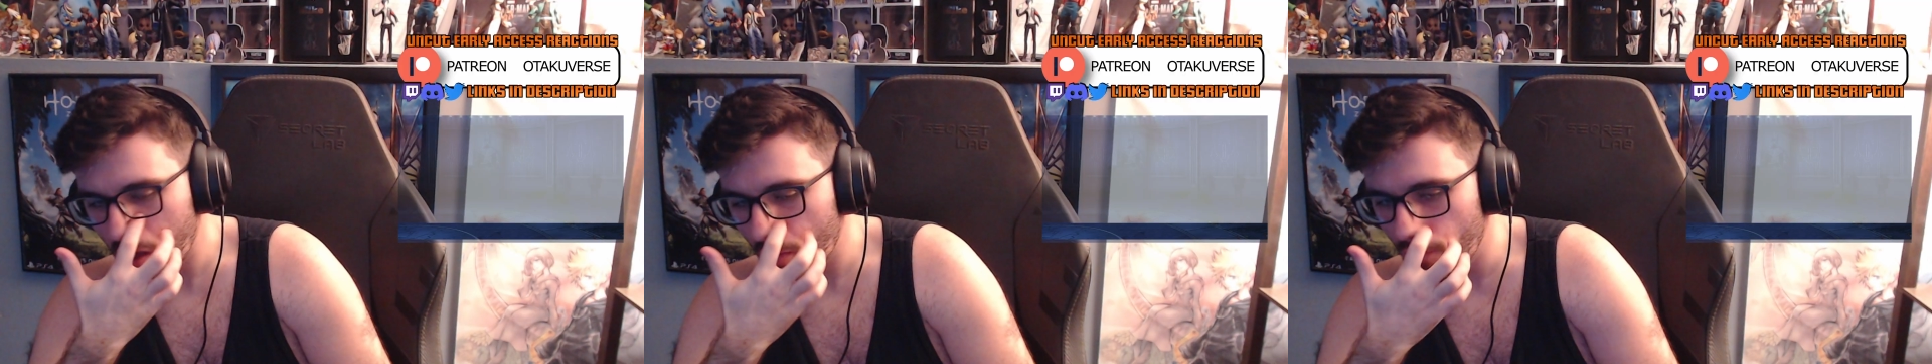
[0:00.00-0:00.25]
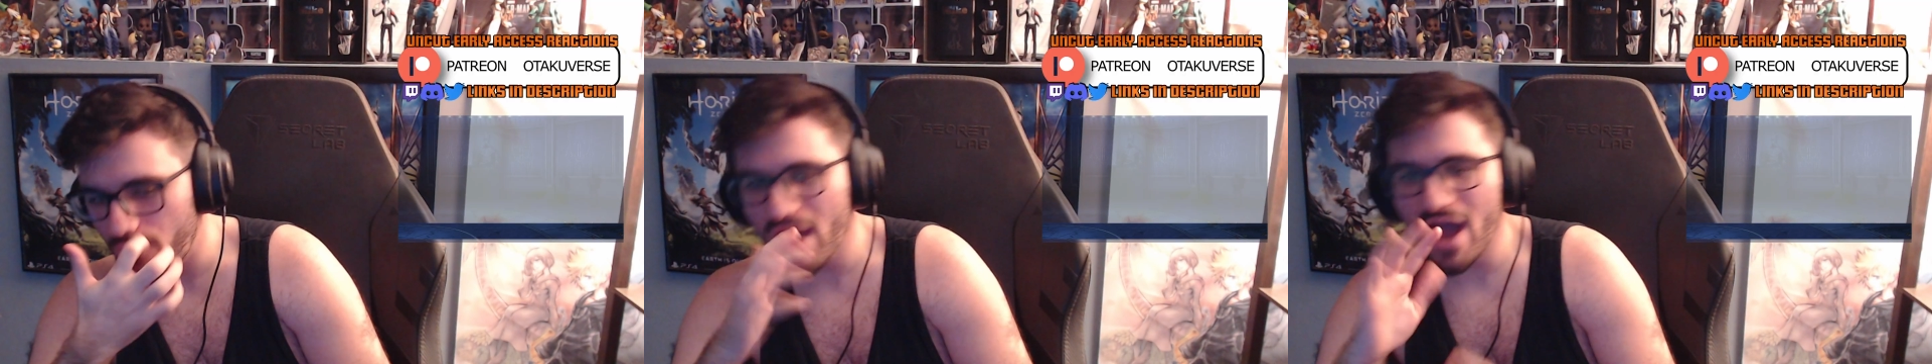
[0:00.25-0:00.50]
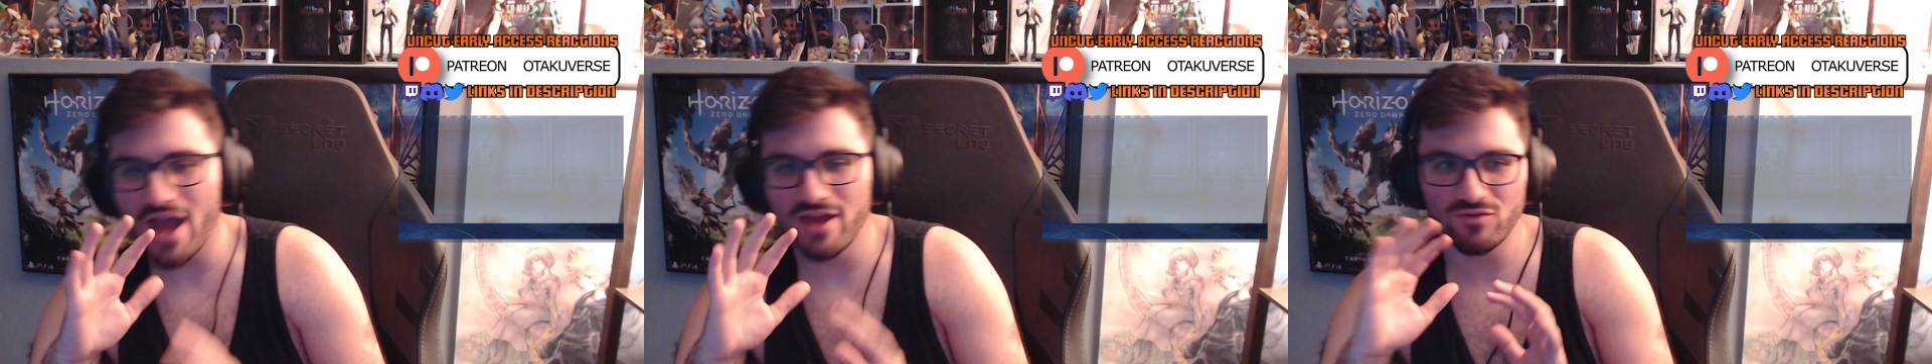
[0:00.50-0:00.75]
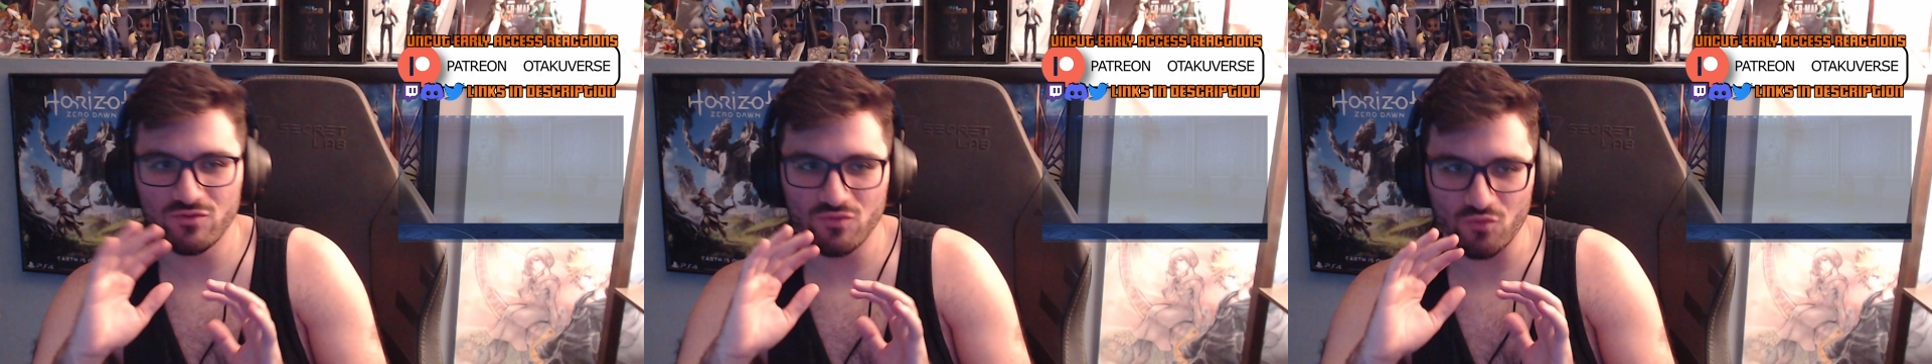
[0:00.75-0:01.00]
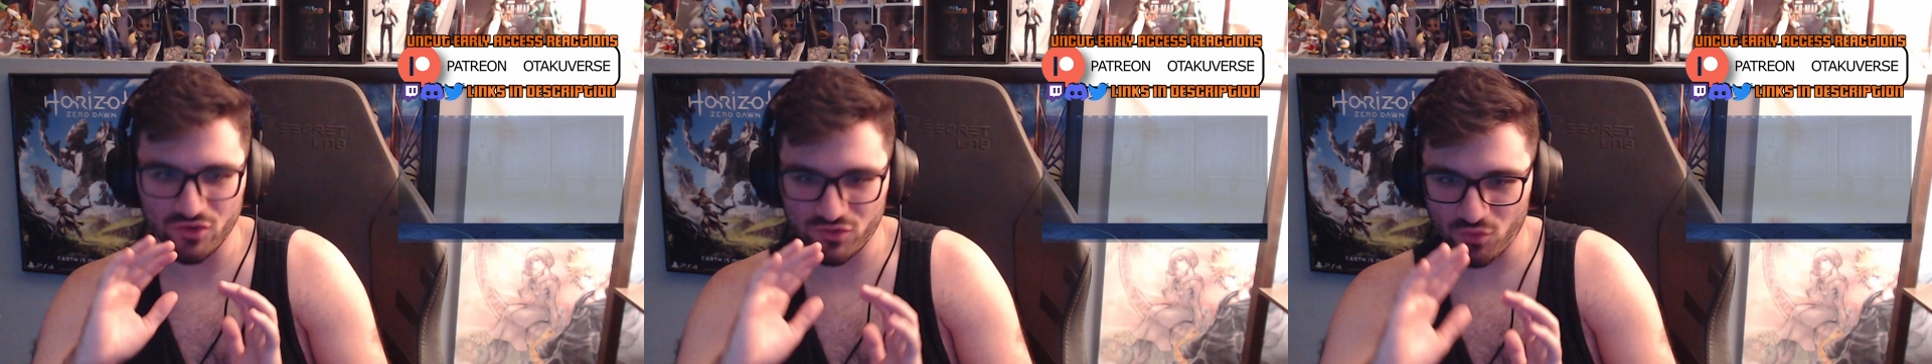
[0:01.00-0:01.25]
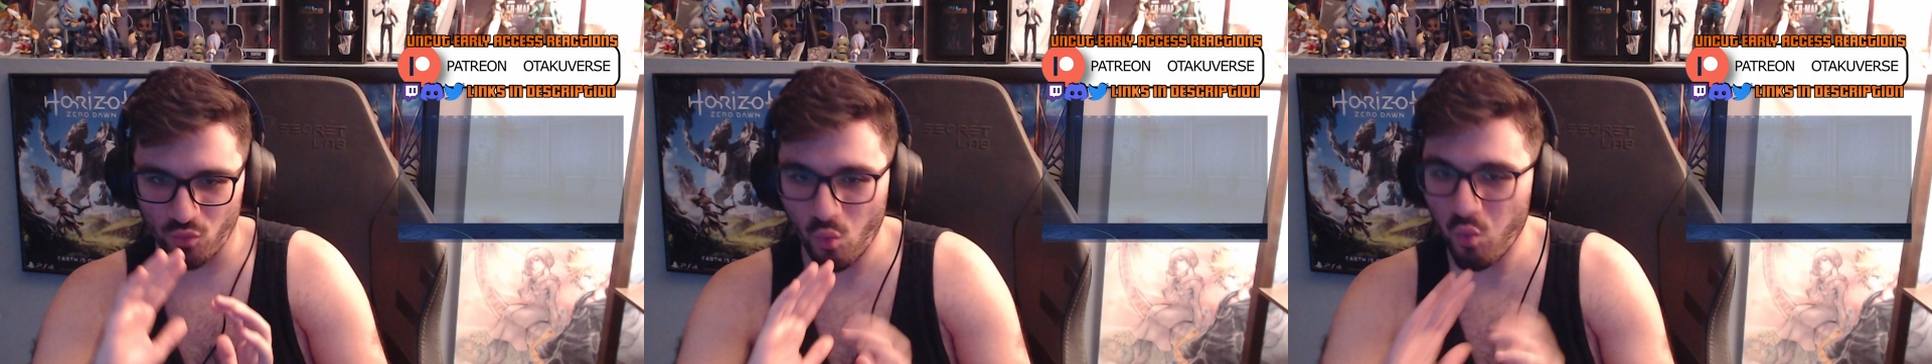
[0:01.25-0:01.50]
That was
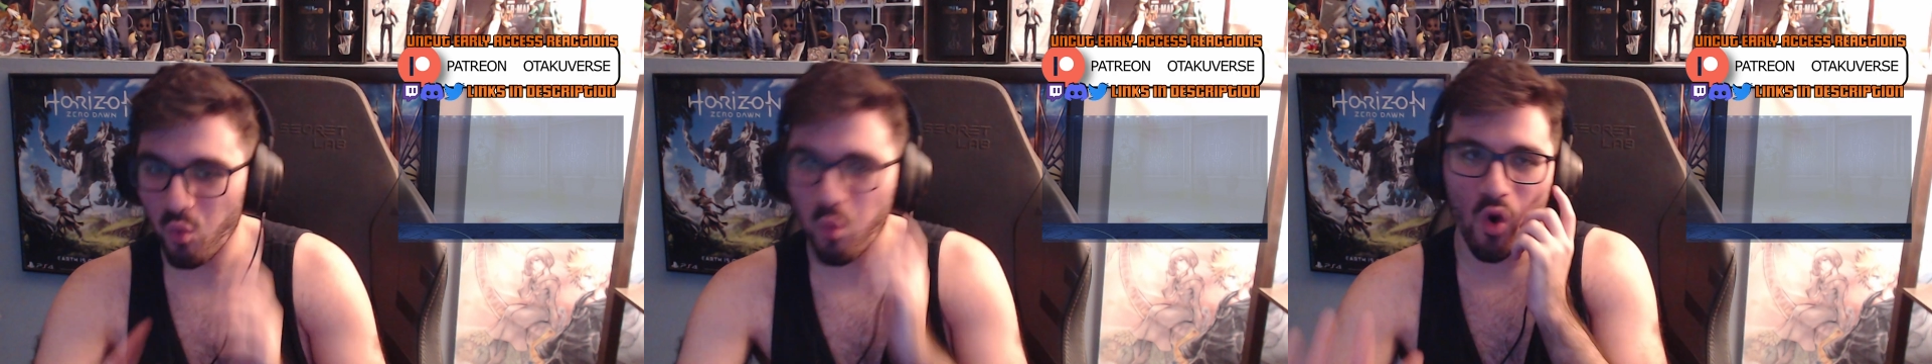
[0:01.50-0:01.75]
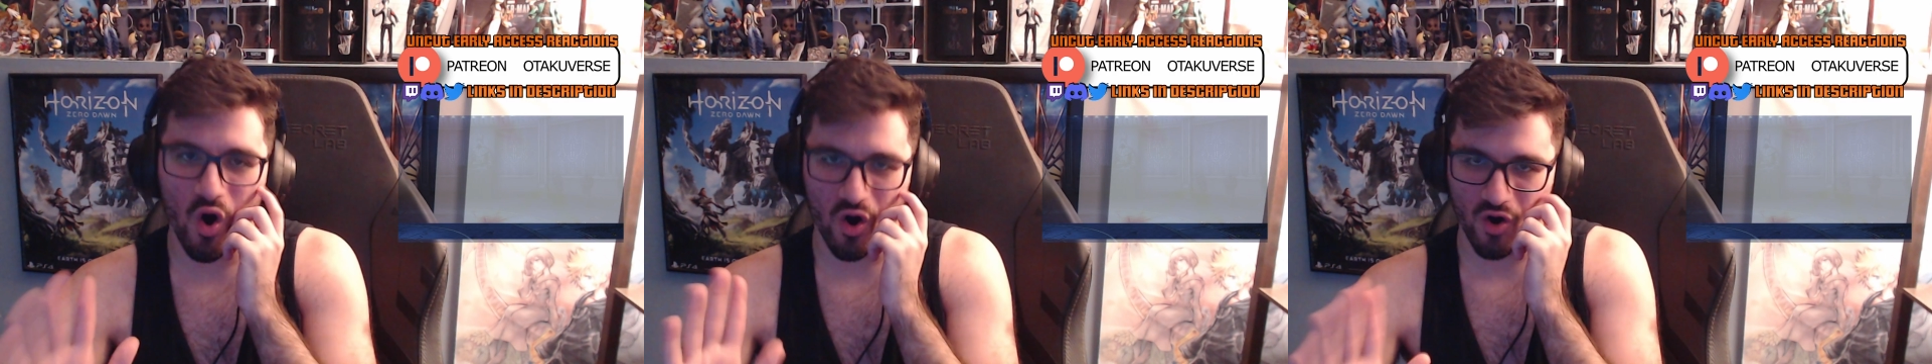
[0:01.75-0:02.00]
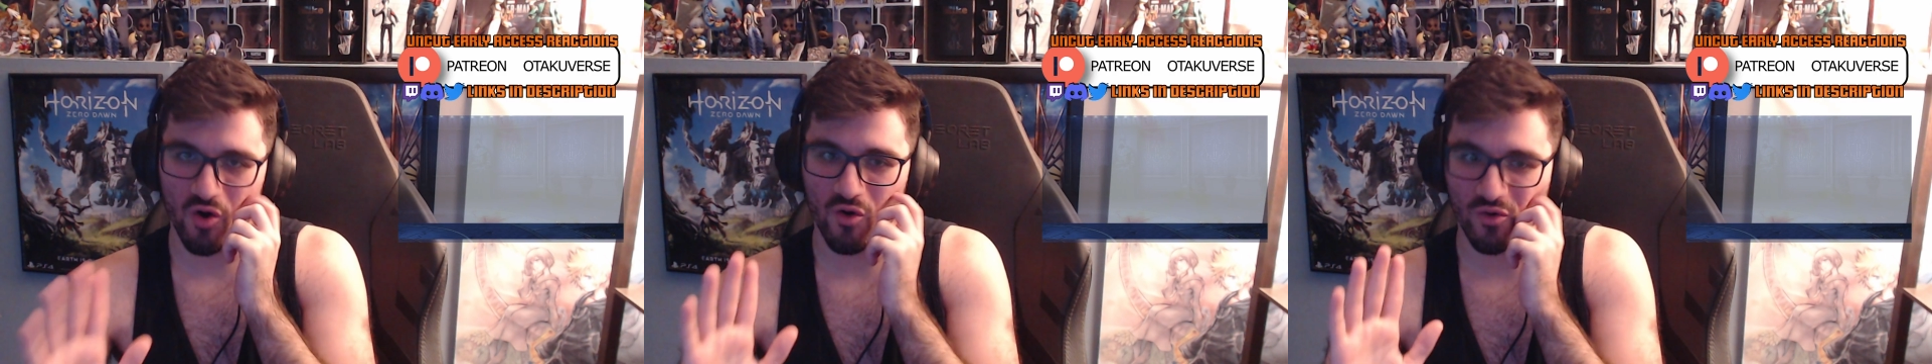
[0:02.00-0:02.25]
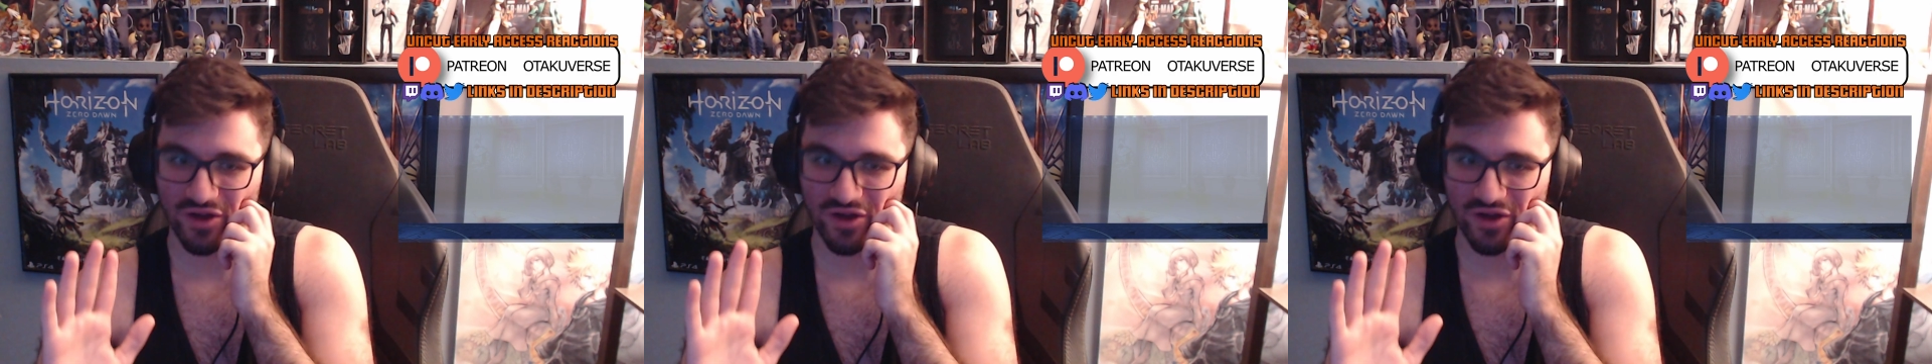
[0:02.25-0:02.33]
whoa.